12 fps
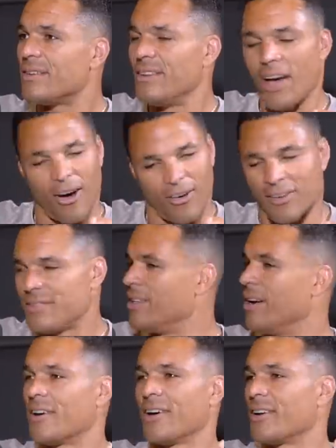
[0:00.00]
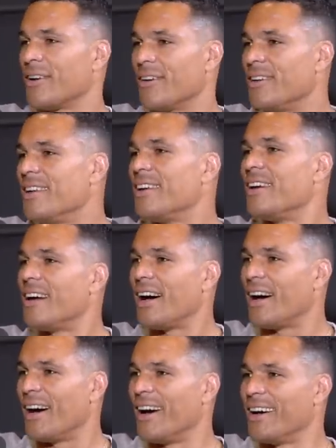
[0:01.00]
No, no, no, no.
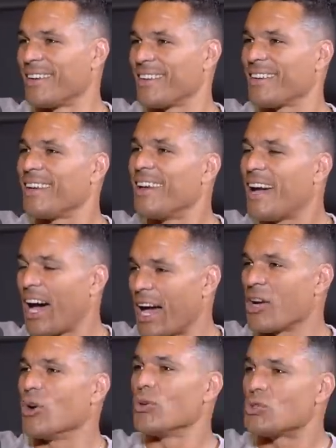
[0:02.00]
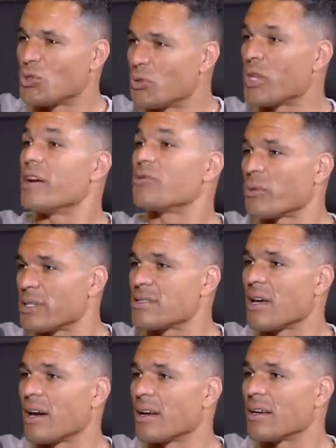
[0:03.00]
Uh, I go to the infrared
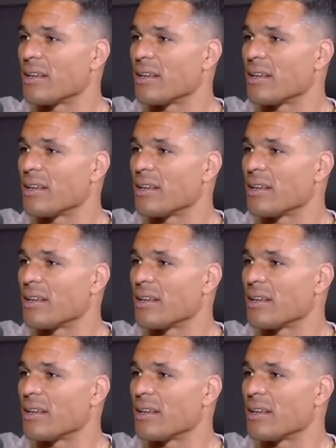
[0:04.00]
sauna,